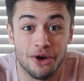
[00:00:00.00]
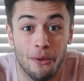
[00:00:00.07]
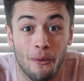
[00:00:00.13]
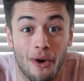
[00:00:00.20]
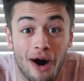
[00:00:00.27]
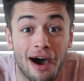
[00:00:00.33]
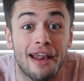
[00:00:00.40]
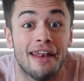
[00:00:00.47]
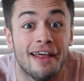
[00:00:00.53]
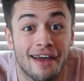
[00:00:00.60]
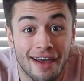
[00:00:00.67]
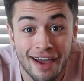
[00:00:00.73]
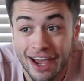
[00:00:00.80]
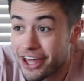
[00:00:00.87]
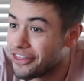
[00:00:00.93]
The one,
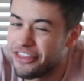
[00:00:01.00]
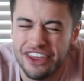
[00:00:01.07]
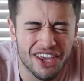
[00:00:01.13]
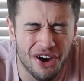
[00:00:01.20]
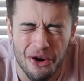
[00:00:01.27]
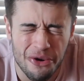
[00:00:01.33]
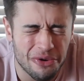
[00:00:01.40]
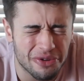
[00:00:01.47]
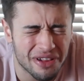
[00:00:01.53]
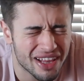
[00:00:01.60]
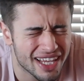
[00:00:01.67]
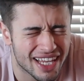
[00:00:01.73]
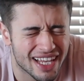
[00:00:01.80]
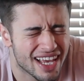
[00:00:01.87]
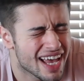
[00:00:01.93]
the
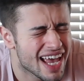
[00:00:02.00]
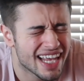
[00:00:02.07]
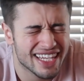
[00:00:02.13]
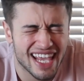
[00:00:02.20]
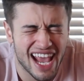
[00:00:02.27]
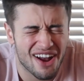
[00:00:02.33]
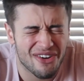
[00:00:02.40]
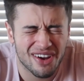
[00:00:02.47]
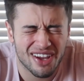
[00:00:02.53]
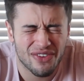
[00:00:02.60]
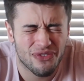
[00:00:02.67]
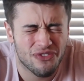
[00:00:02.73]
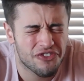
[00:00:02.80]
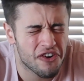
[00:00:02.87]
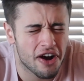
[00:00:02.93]
only Gary
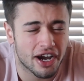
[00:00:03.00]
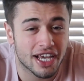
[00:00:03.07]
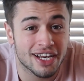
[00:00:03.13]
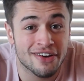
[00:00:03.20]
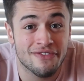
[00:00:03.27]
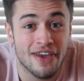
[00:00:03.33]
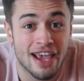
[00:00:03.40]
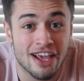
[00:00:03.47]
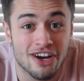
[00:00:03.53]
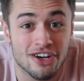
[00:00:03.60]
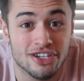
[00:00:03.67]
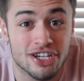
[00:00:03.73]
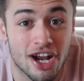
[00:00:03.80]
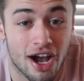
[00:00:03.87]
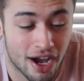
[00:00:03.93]
fucking
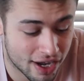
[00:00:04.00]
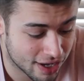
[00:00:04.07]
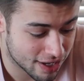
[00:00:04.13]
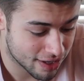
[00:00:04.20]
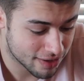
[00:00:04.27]
Vaynerchuk